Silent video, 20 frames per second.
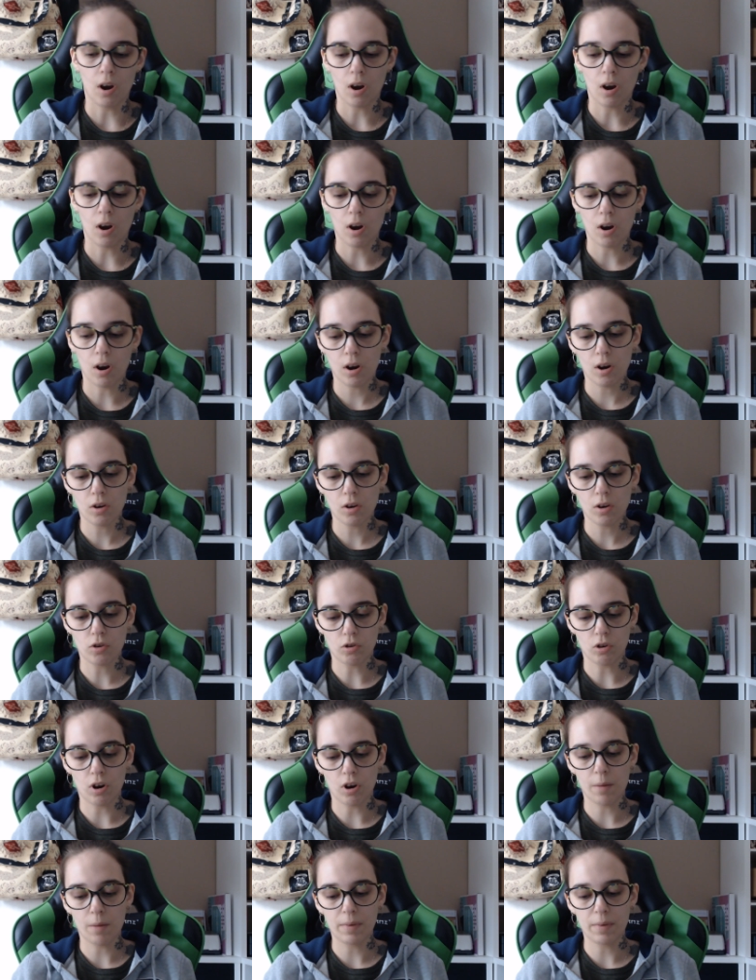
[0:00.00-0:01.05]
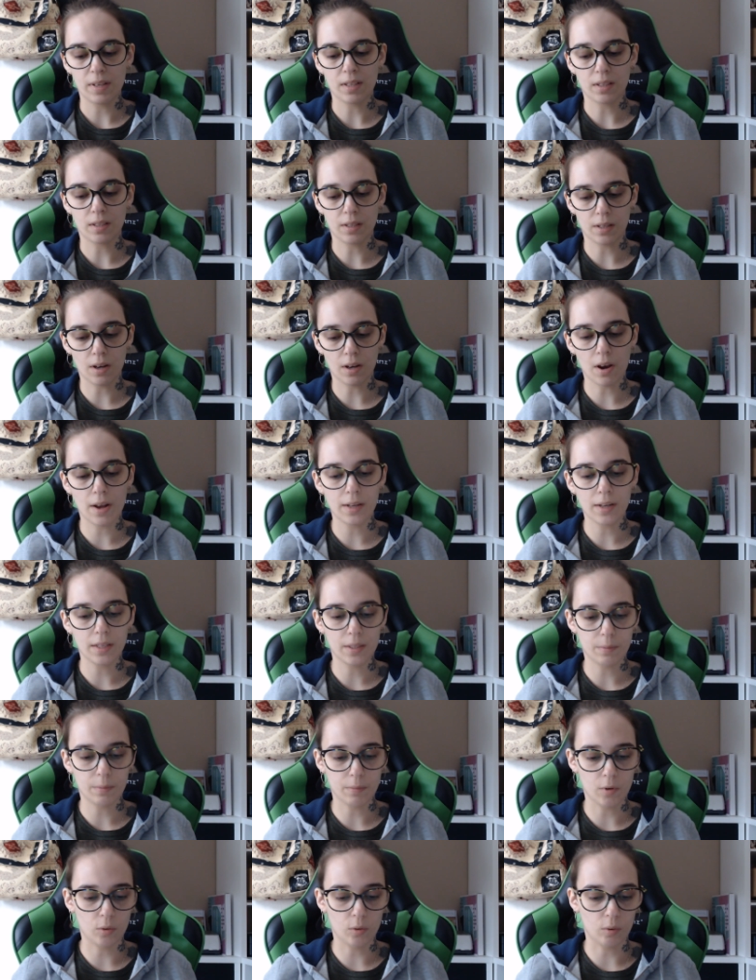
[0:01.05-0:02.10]
Our tribe is slightly
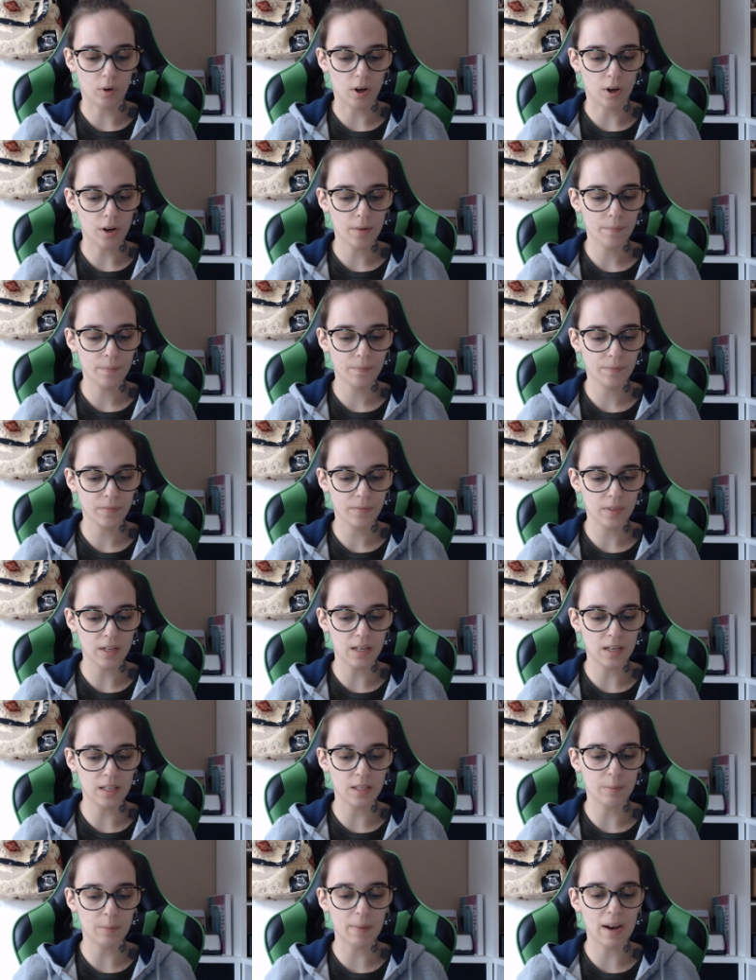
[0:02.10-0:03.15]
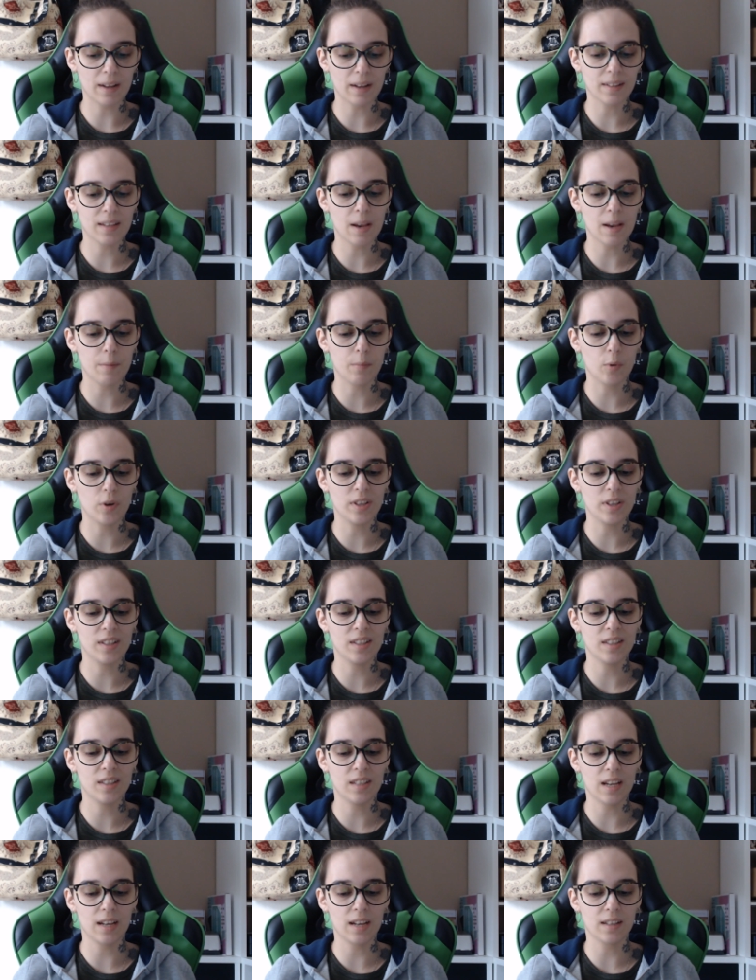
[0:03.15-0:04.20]
smaller. It's about
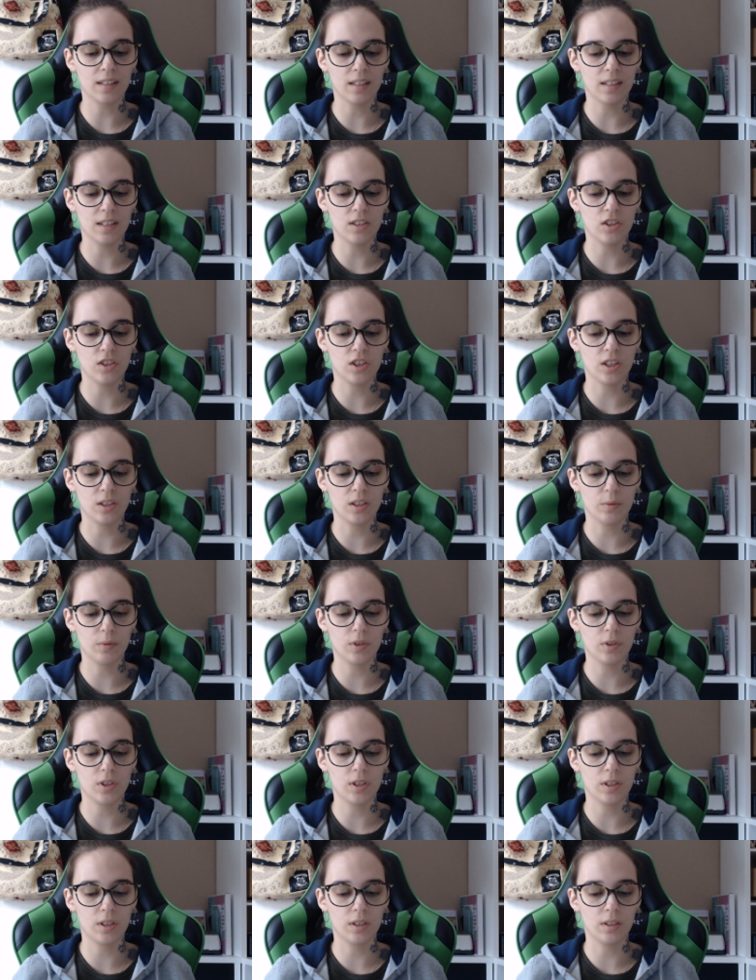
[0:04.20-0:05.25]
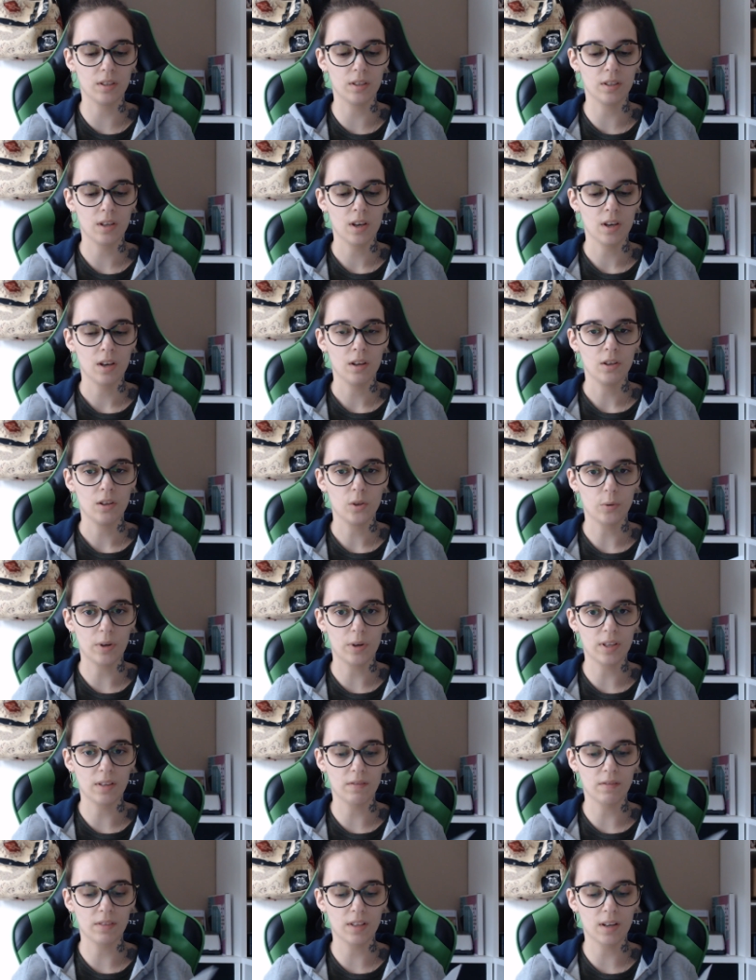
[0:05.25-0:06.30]
10.6 inches, which is
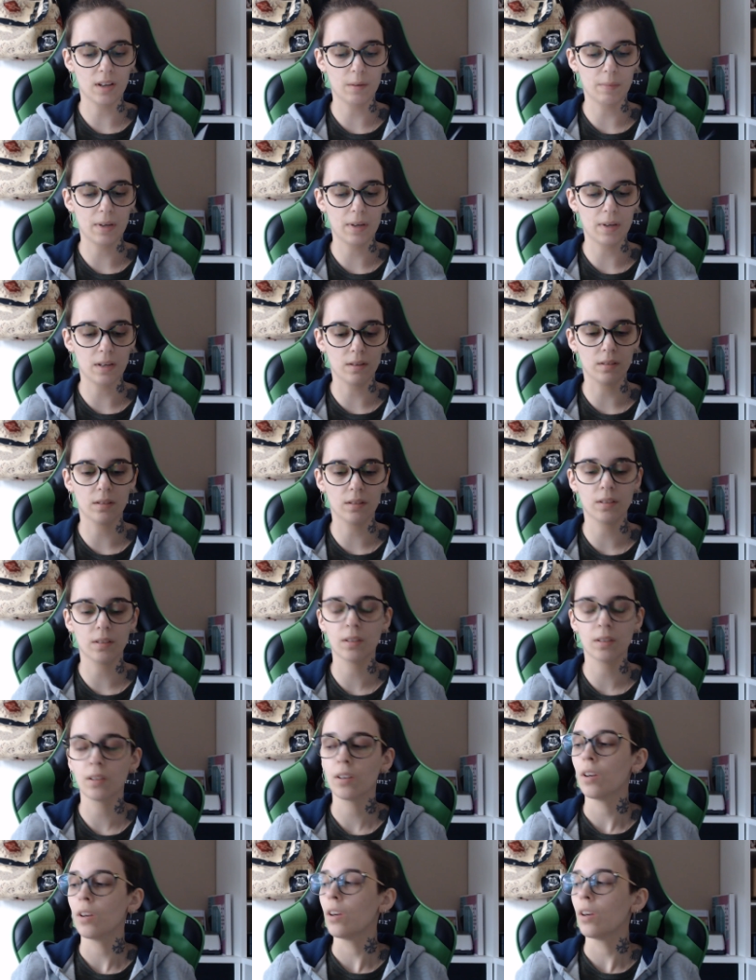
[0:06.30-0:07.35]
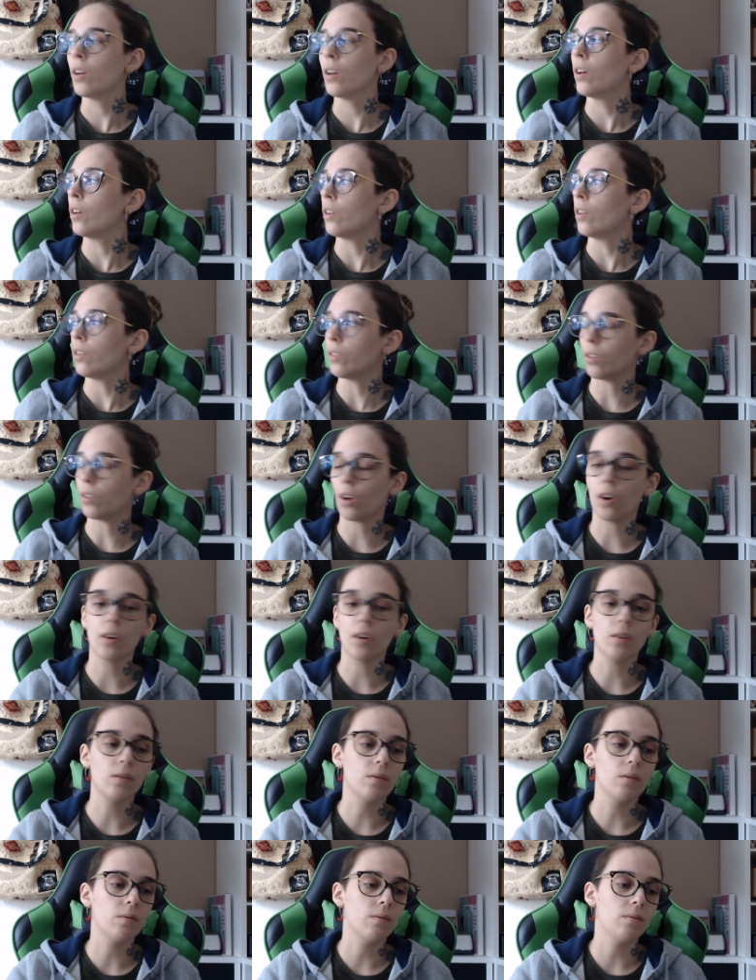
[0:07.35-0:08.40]
27 centimetres.
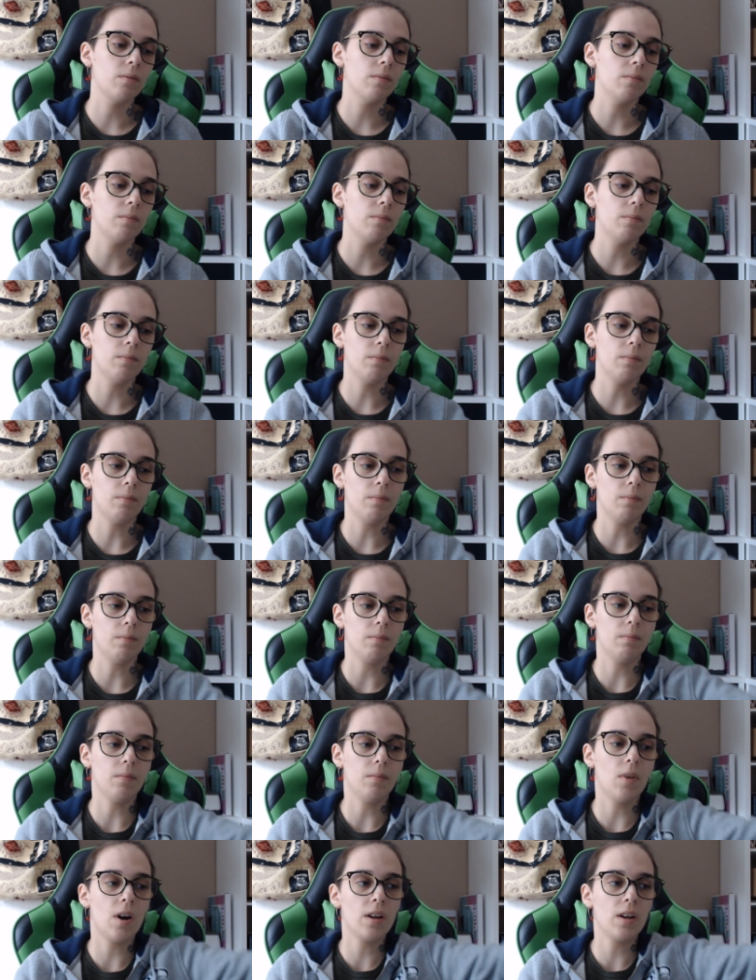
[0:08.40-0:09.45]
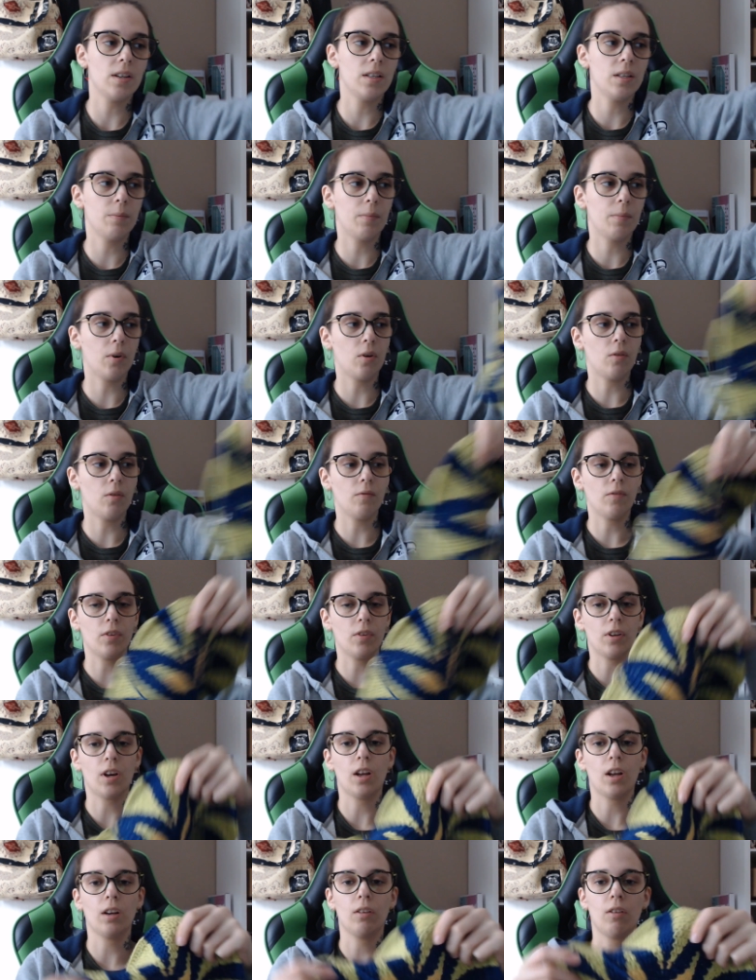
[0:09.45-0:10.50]
So mine is spot on
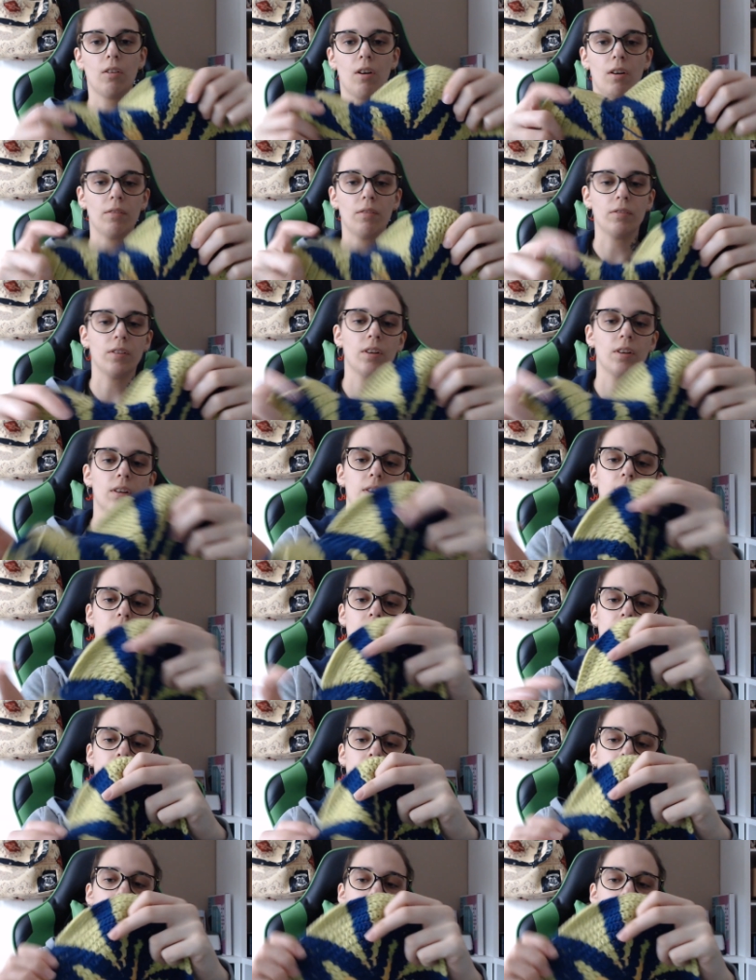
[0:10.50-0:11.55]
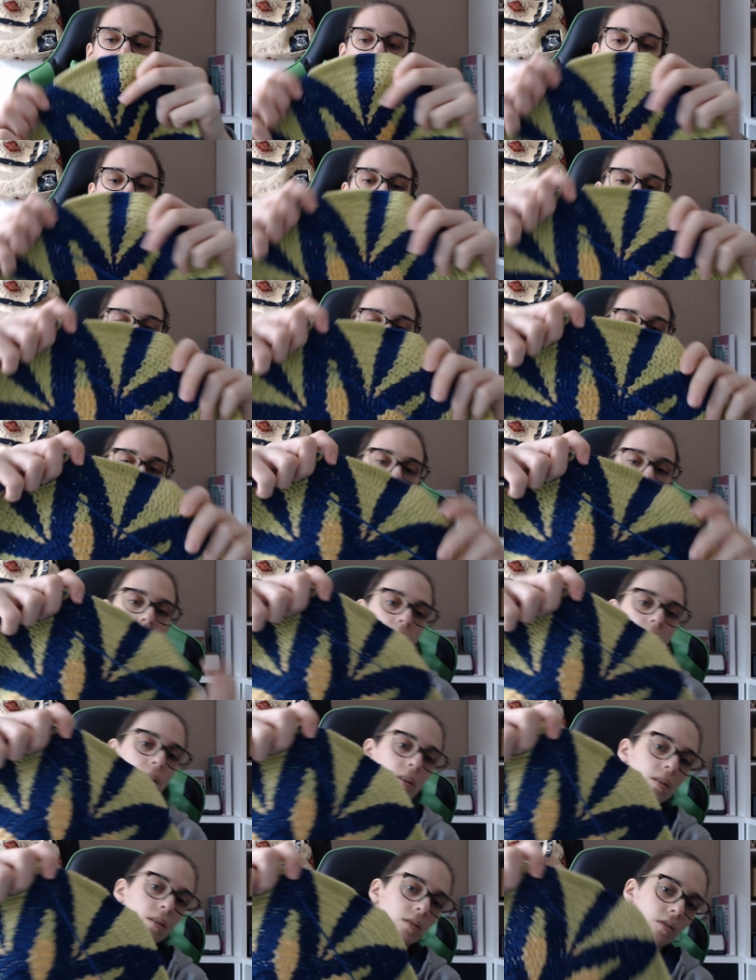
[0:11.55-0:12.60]
for the Colour Crafter.
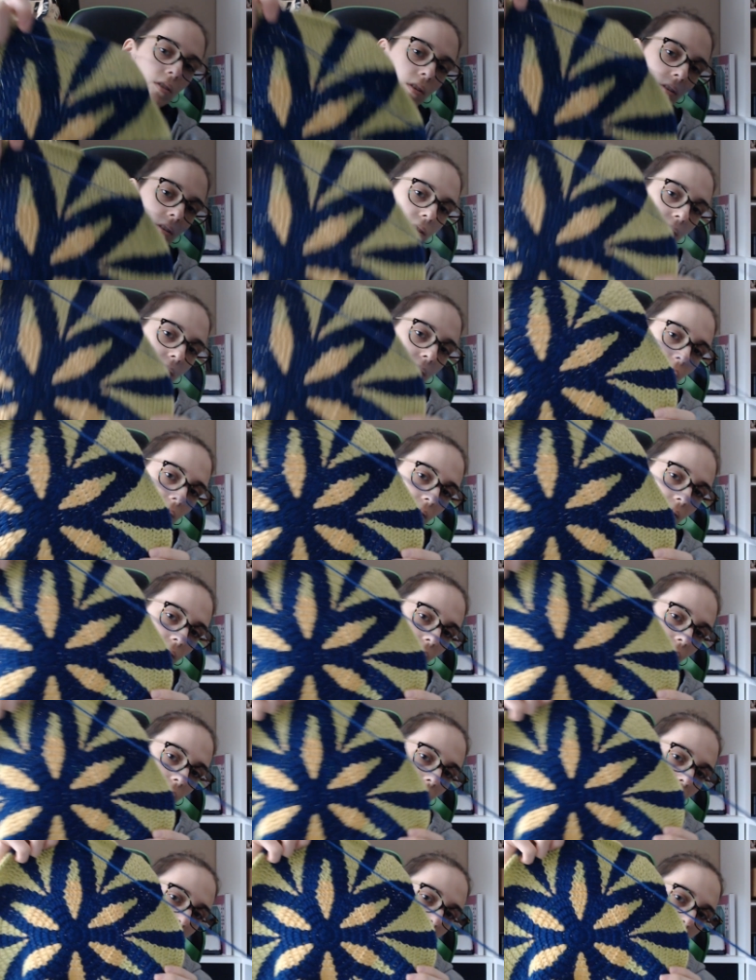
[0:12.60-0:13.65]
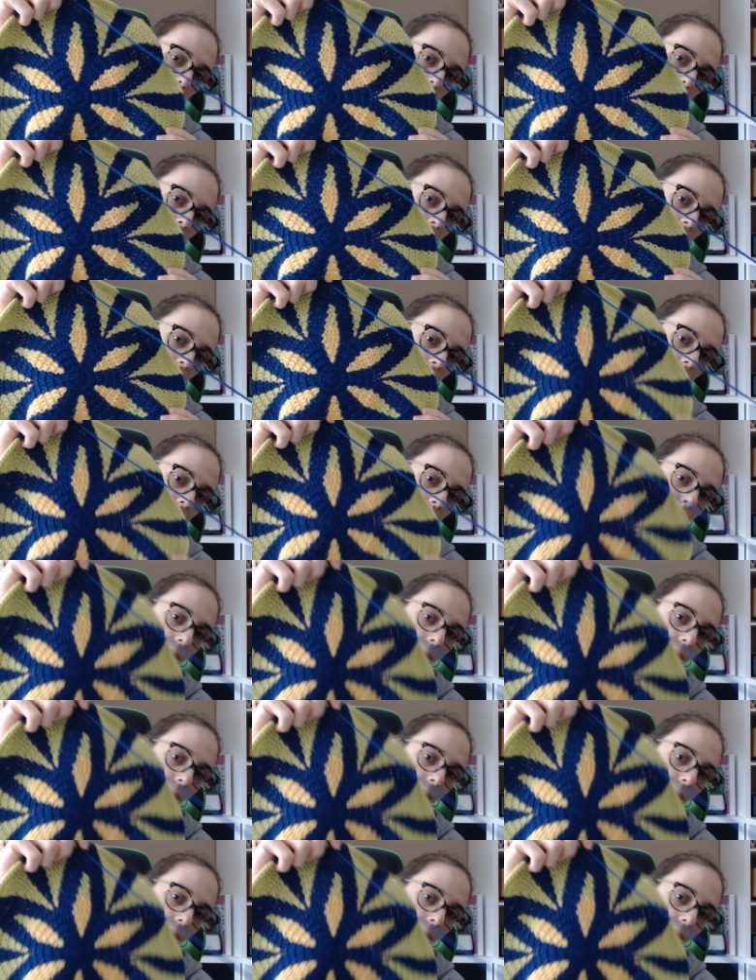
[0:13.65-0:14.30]
As you can see, it's very pretty.